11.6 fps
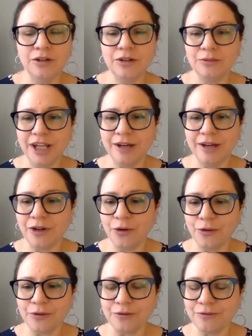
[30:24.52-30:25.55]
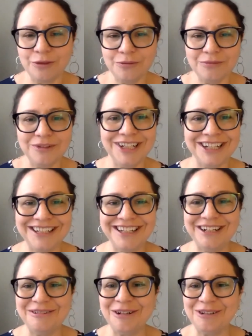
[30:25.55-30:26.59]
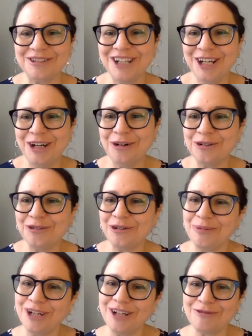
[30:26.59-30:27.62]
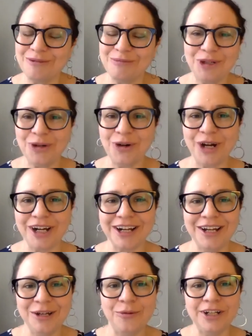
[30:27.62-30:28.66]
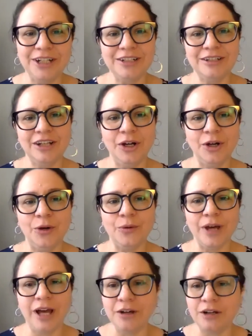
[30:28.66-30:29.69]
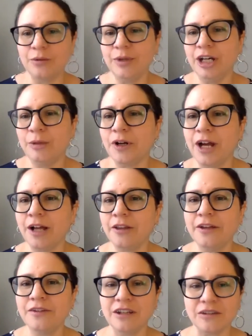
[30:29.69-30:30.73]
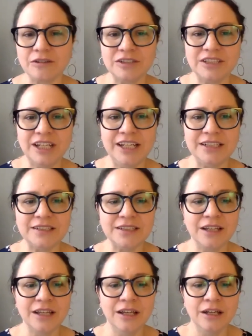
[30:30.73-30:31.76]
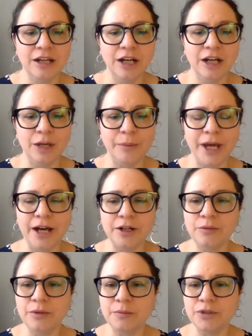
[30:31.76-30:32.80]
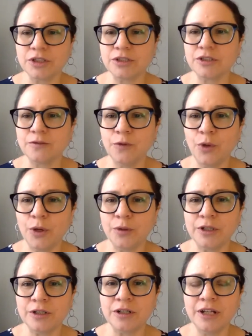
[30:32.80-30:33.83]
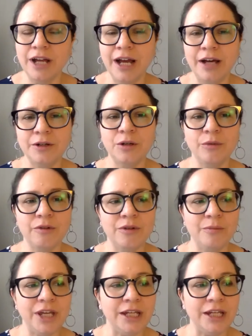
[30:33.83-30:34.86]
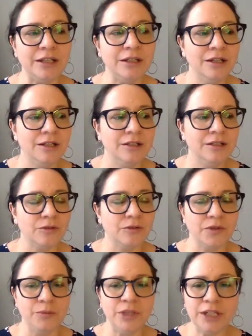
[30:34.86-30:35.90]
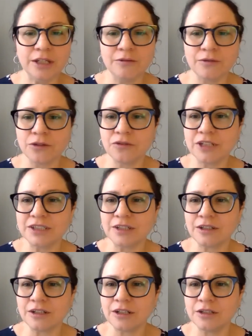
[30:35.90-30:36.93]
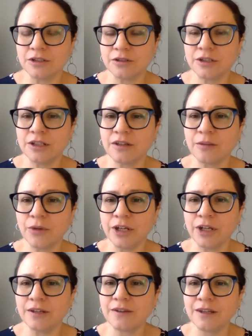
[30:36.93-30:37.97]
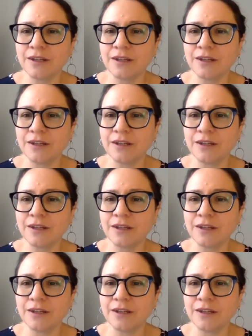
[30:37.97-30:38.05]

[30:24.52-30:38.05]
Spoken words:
we have a whole phone, a whole group here from New York wanting to know, how can we help our allies in other states? How can we push this forward? How can we remain sort of the beacon for the rest of the country in some ways?